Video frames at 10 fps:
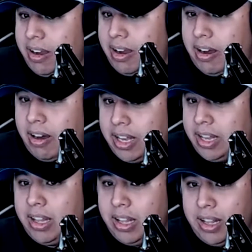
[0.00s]
on
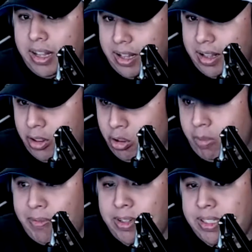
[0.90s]
the
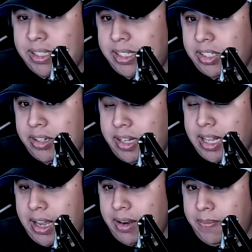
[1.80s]
referee's decision on
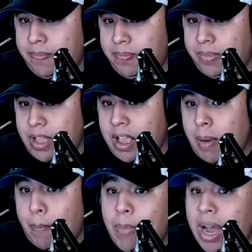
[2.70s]
that.
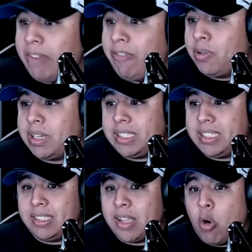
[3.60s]
My focus
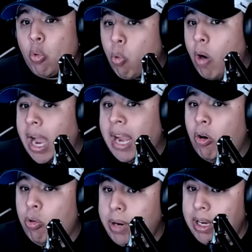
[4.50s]
is, why
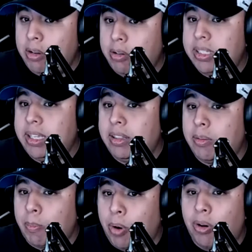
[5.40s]
are we losing the
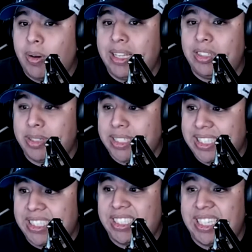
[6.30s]
ball in
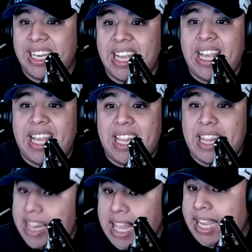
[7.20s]
transition
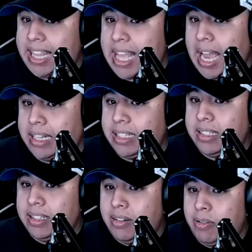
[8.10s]
like that
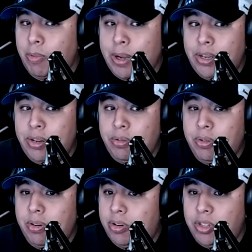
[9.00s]
when you
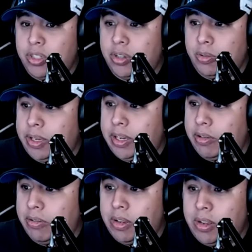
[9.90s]
could,
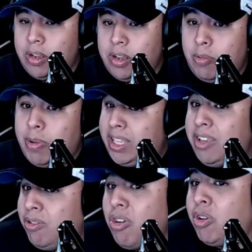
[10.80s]
when
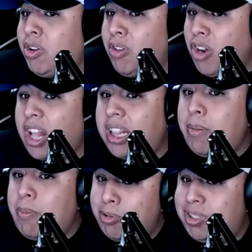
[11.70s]
you know you're not the
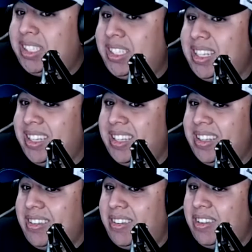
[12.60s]
most
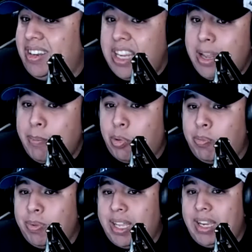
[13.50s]
nimble
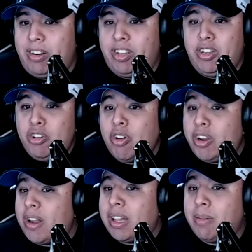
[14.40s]
player, you know
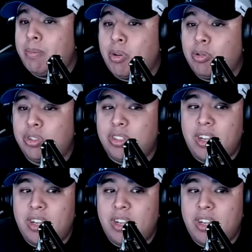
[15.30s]
you're not the most